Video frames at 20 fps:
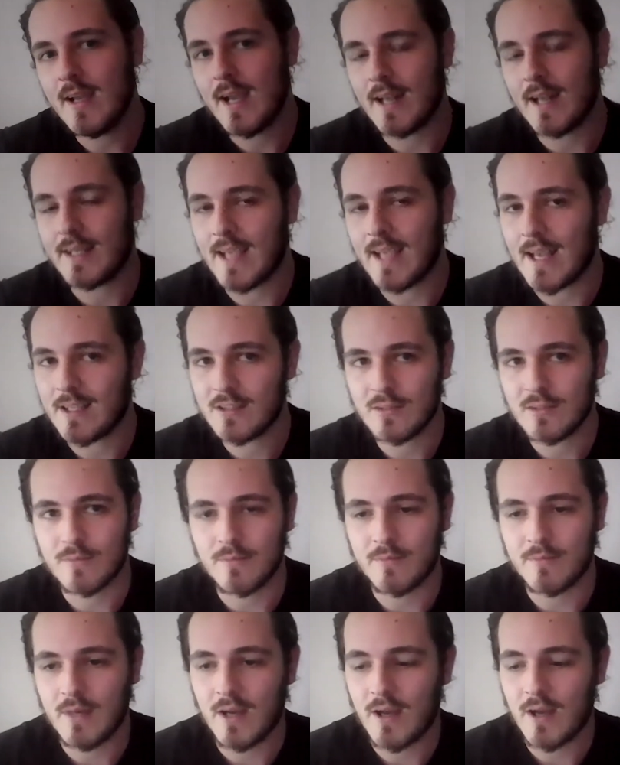and get
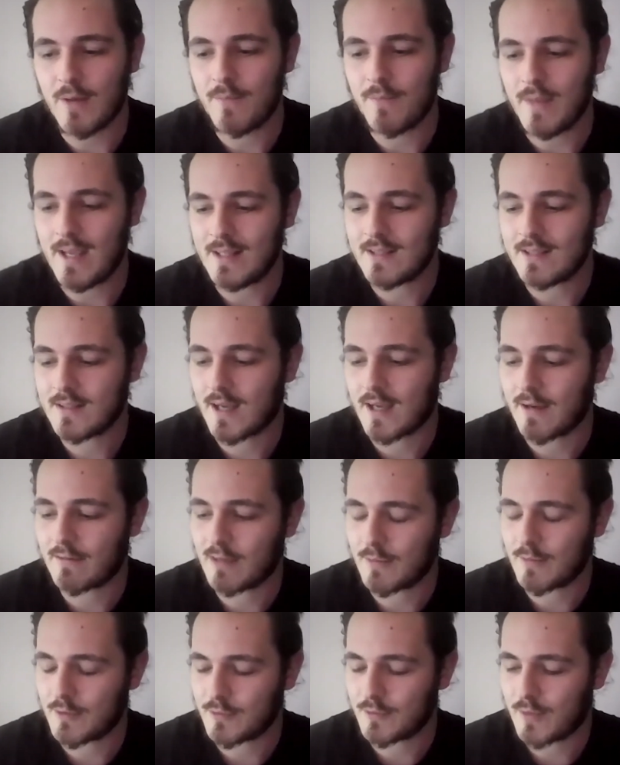some insight
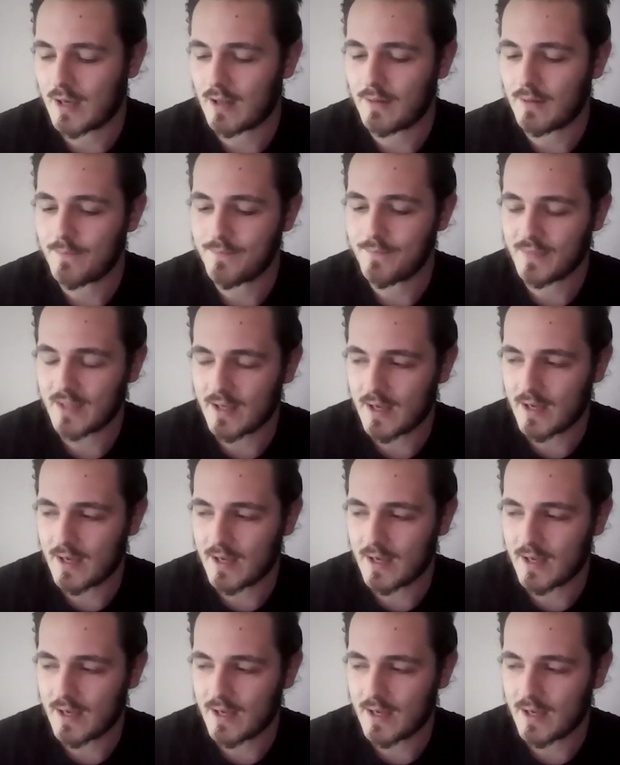from as well.